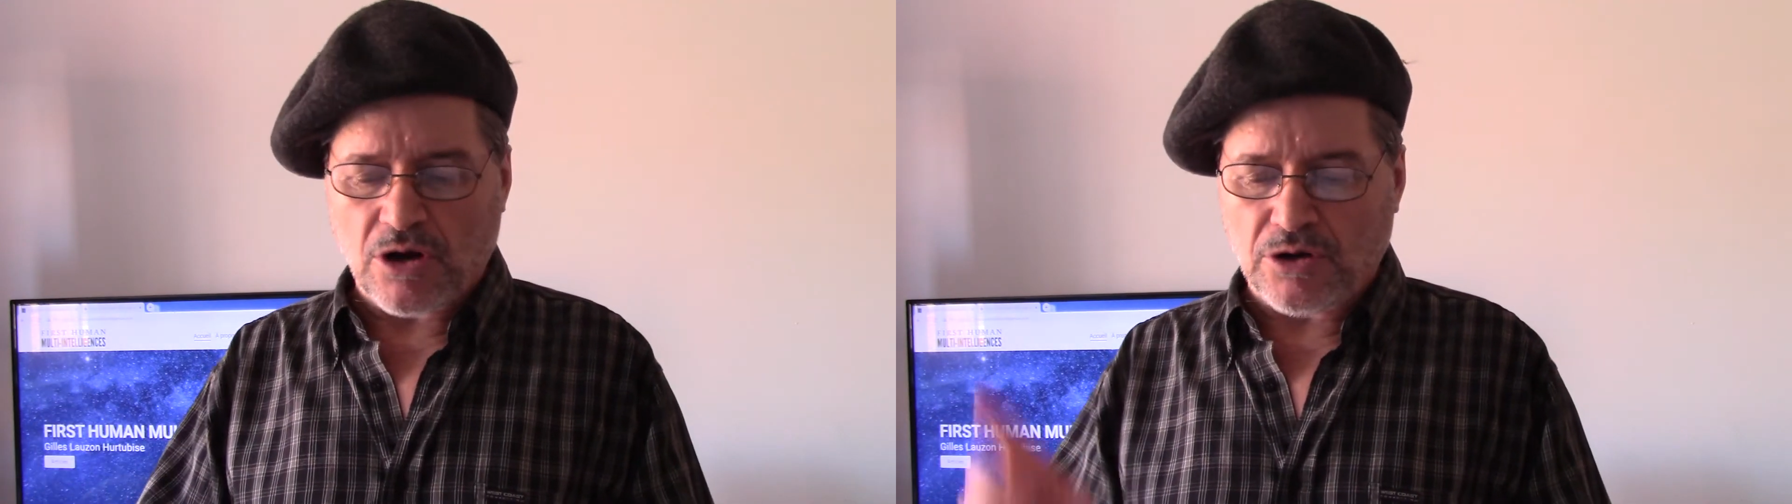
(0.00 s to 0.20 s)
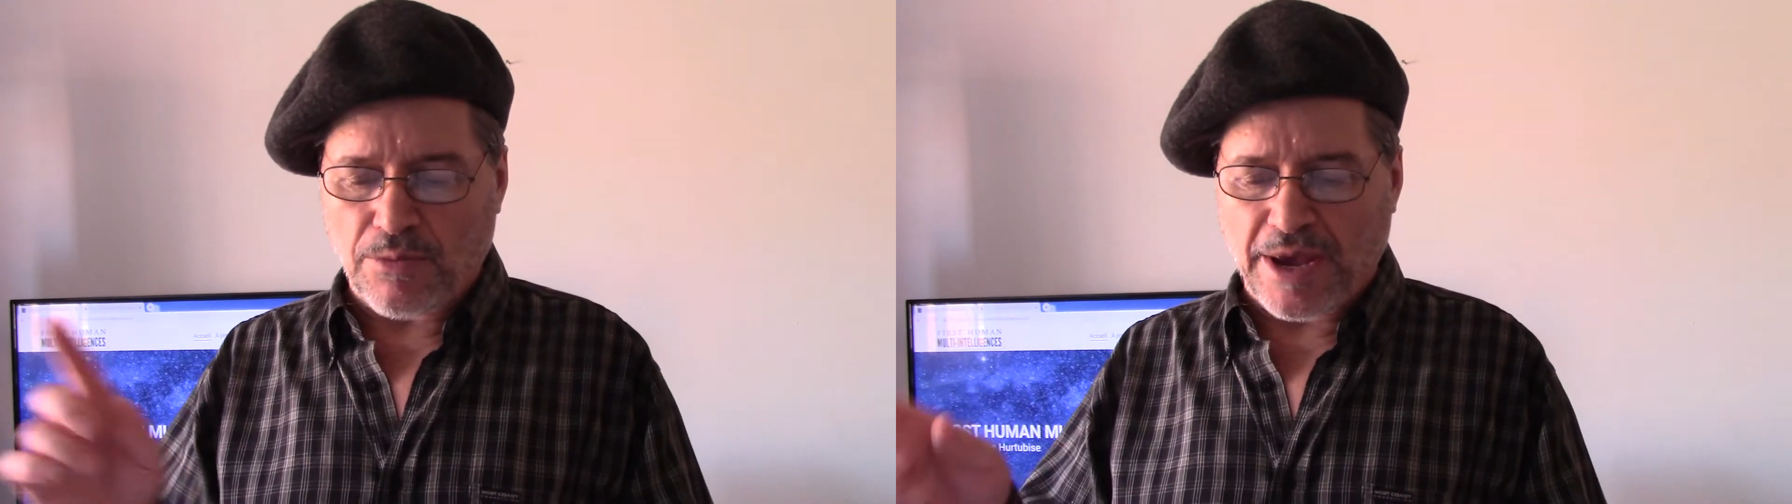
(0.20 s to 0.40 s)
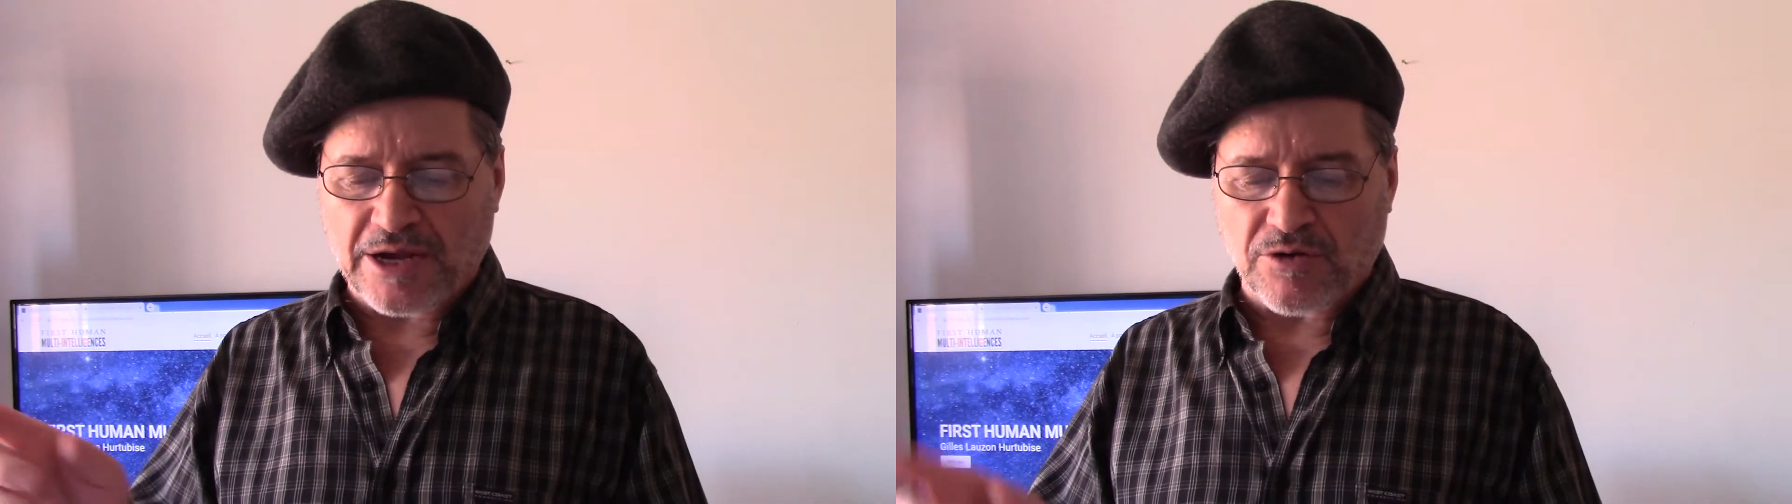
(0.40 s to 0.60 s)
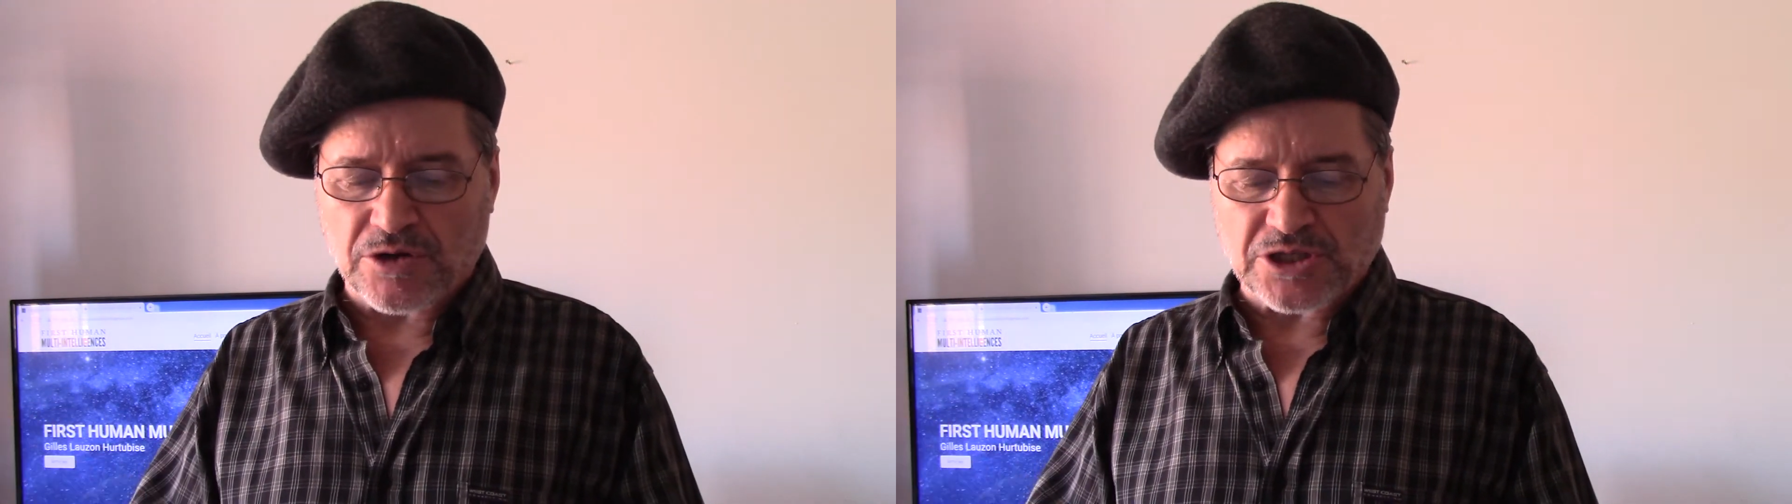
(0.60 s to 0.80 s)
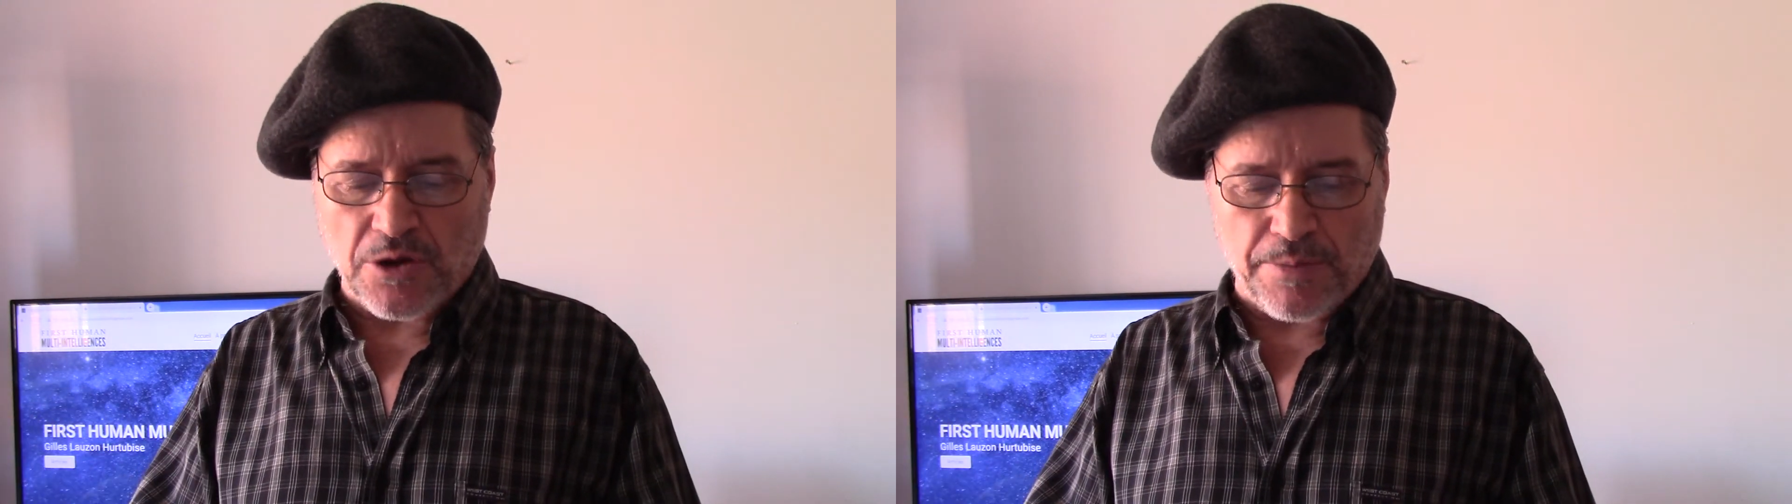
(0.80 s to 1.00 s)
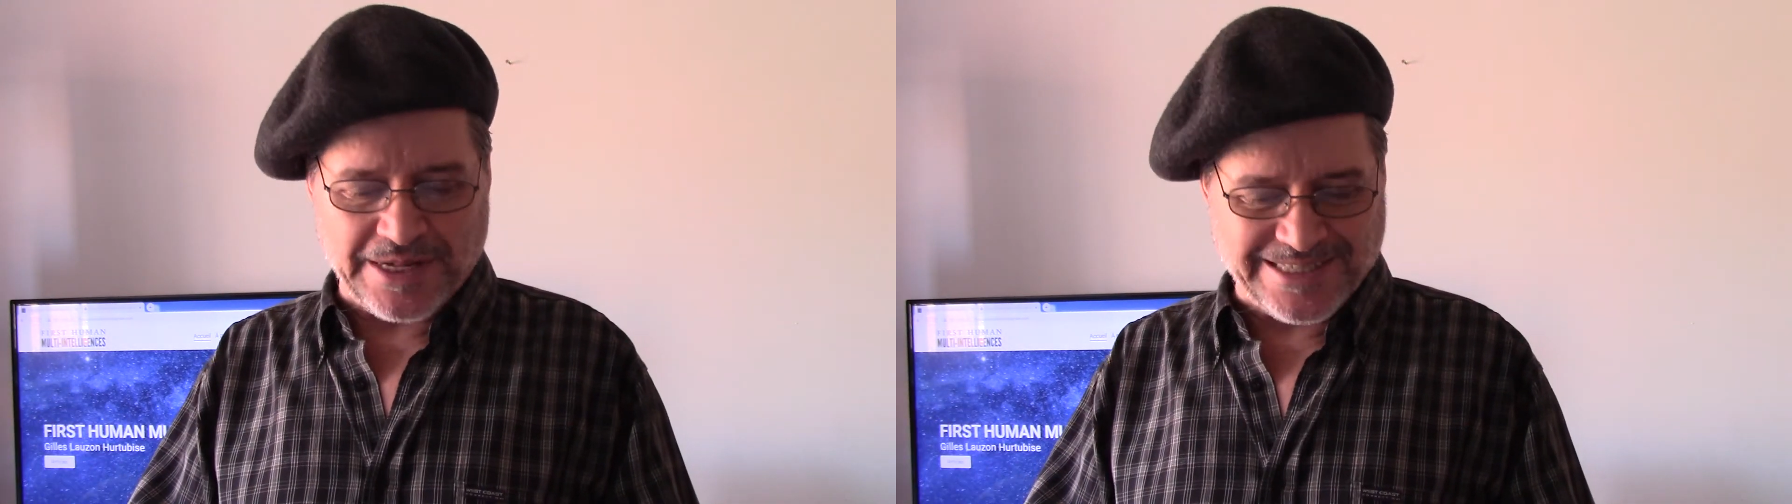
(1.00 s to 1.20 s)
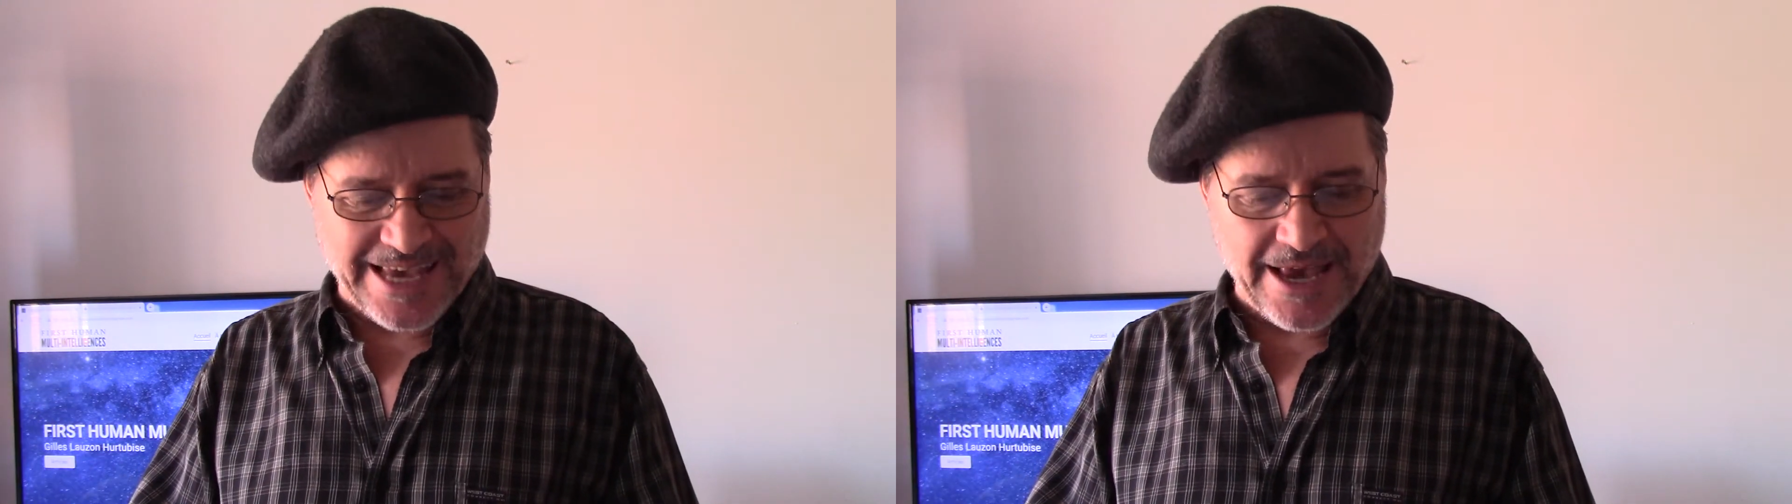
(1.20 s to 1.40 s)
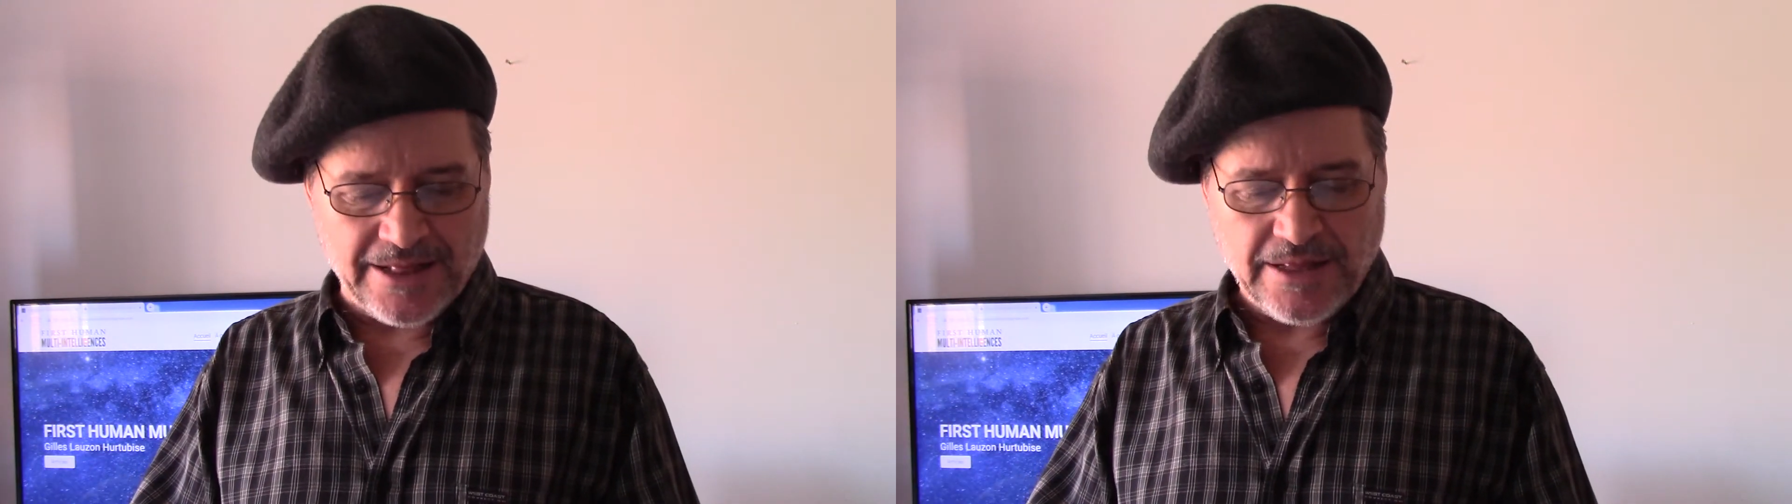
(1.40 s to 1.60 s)
on a macroscopic
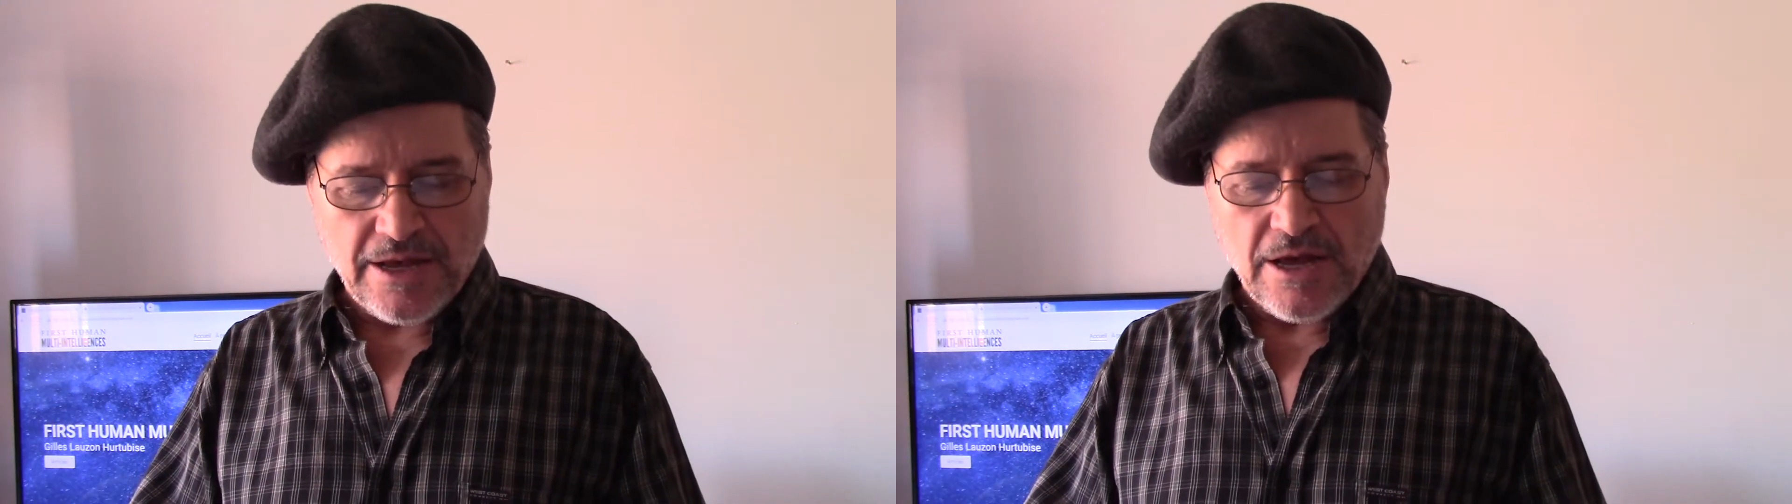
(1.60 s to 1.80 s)
scale